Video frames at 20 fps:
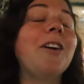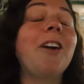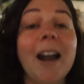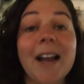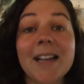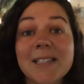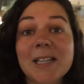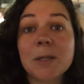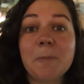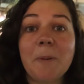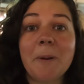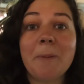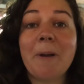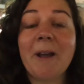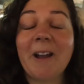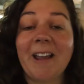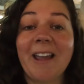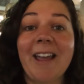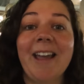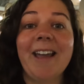Grace has been
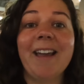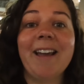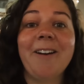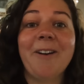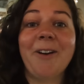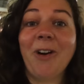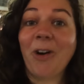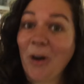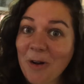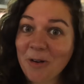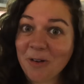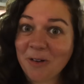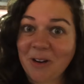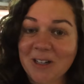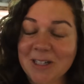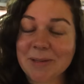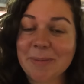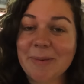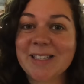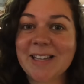picking her own
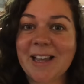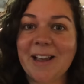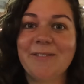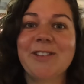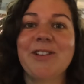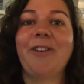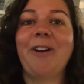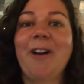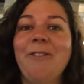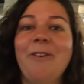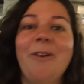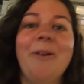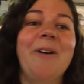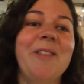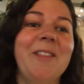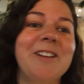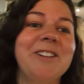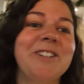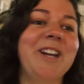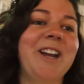Christmas gifts for
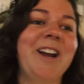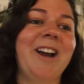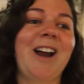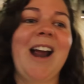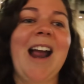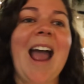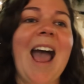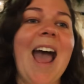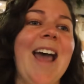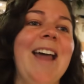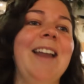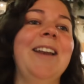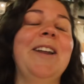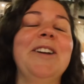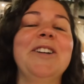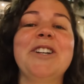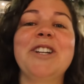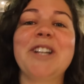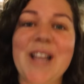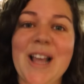everyone this year, and
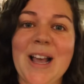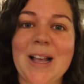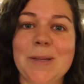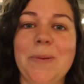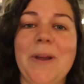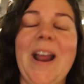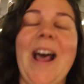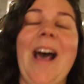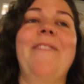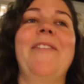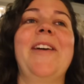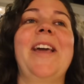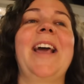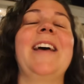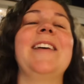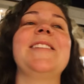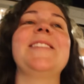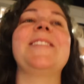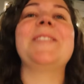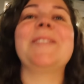she has been
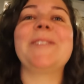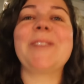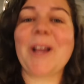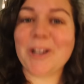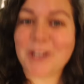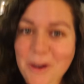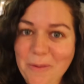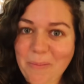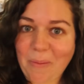having such a